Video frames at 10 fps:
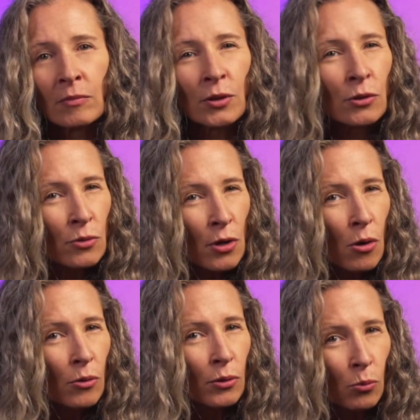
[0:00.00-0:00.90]
You
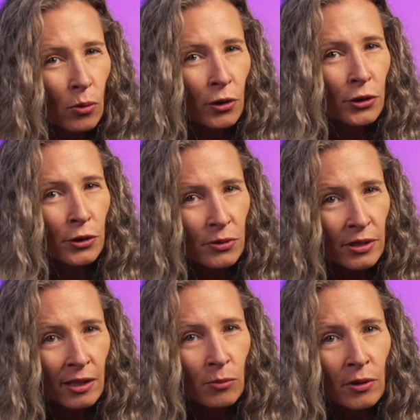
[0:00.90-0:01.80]
know the work you
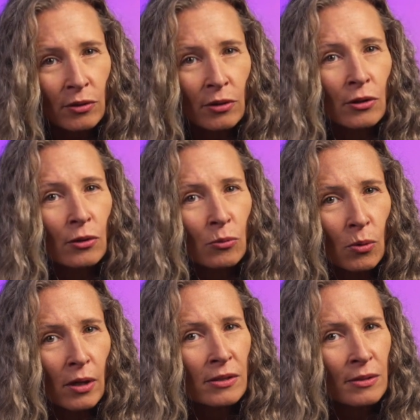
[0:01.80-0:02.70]
did with her
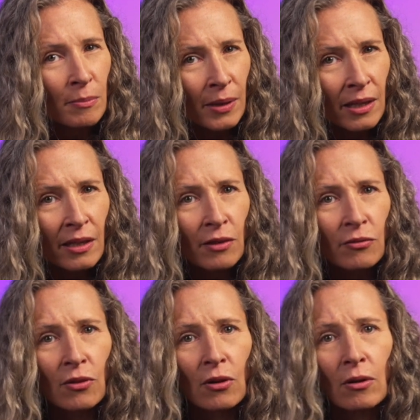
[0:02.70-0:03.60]
was
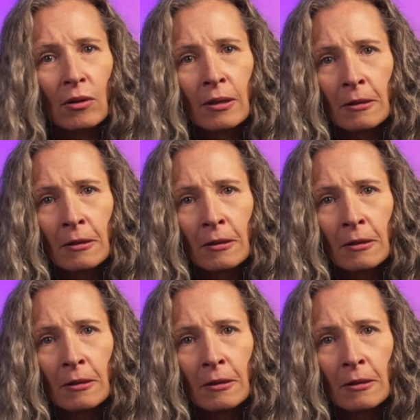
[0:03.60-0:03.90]
meaningful.